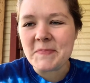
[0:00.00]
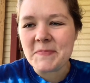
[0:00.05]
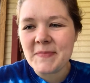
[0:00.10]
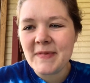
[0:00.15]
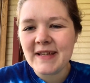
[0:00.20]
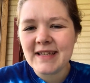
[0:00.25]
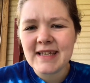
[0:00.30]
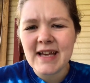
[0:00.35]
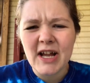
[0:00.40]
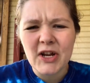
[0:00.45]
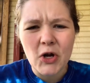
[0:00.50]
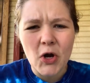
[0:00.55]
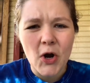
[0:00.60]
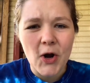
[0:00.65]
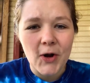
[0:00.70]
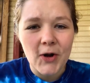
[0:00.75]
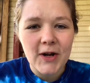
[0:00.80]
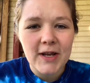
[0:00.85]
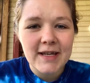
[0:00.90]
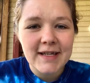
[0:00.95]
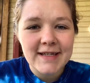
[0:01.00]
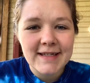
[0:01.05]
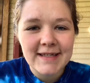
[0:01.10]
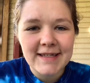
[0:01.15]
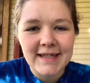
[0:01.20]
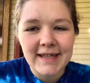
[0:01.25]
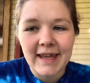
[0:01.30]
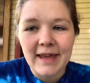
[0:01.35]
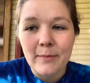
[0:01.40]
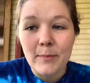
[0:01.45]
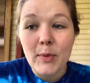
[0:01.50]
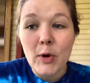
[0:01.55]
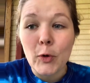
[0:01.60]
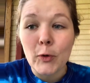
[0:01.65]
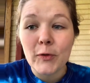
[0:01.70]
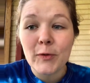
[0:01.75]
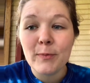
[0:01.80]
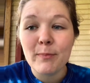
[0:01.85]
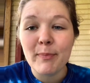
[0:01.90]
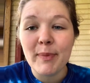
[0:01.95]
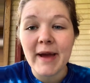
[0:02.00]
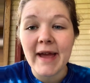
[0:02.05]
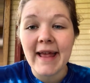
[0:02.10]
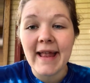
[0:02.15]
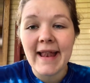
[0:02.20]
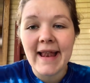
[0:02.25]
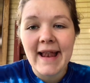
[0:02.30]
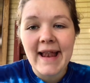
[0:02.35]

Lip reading: It's kind of hard to get both. But